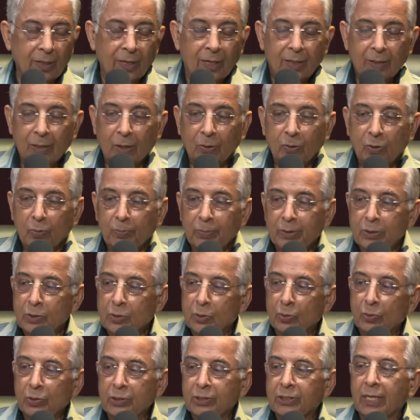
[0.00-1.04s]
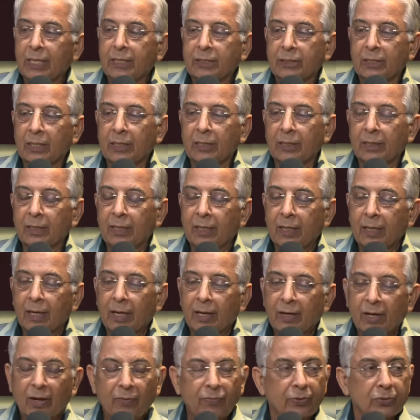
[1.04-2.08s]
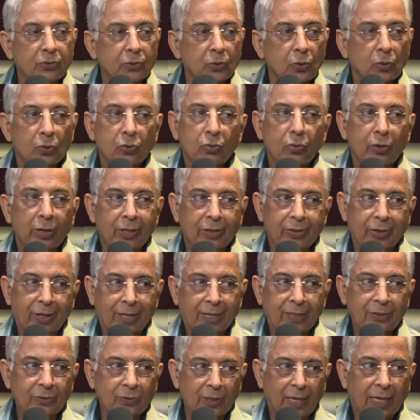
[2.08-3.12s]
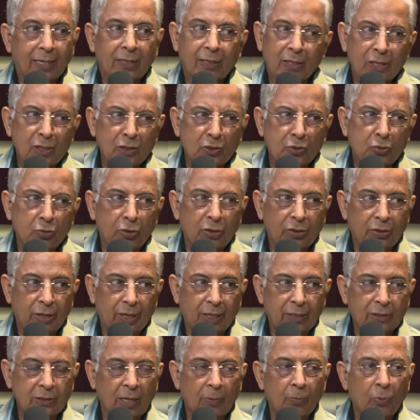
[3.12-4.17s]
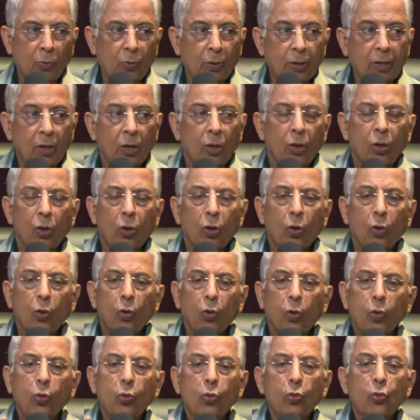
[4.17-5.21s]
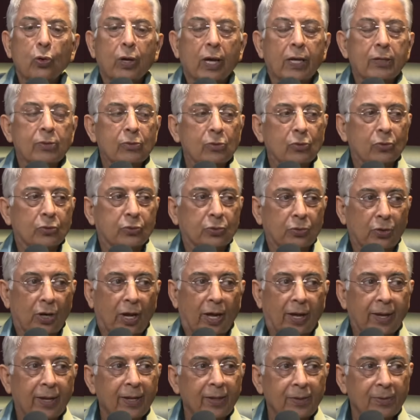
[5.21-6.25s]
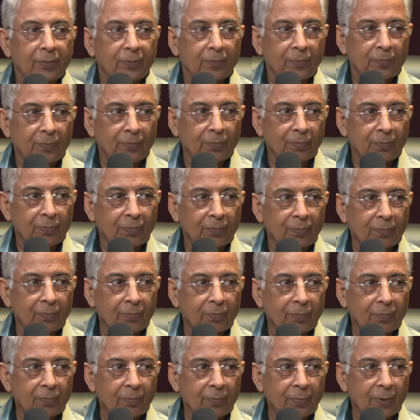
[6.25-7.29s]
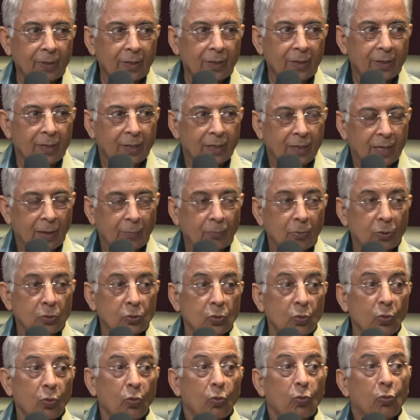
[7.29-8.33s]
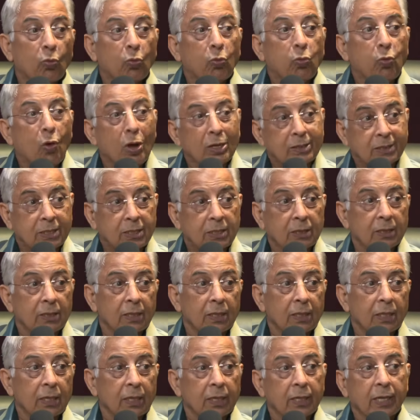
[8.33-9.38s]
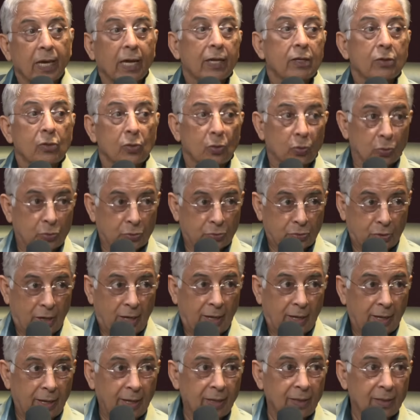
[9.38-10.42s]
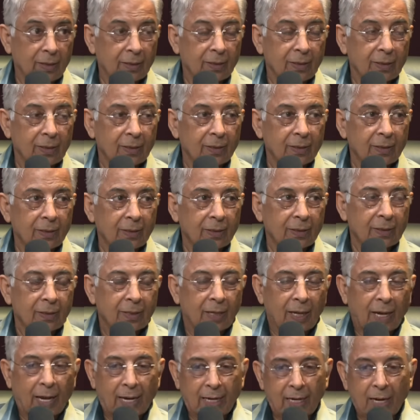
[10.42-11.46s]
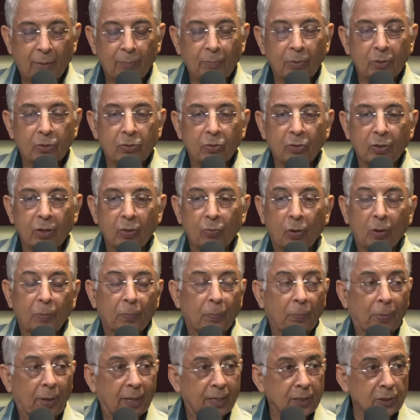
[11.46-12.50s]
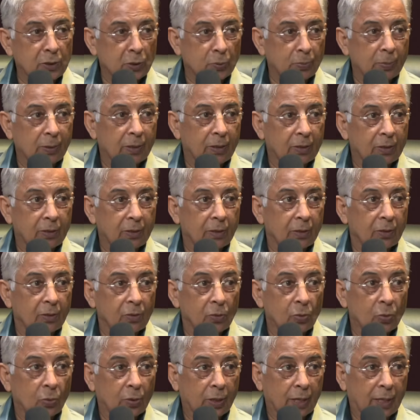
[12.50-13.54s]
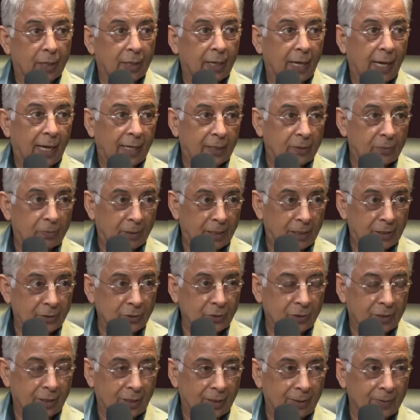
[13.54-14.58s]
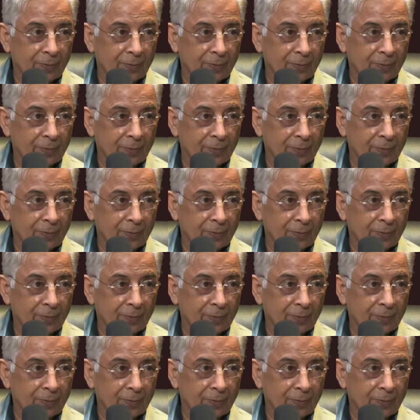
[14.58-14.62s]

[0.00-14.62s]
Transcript: Now, to me, jurisdiction refers to three things, at least three things. Number one, who can you try? Number two, what can you try? And number three, what punishment you can administer.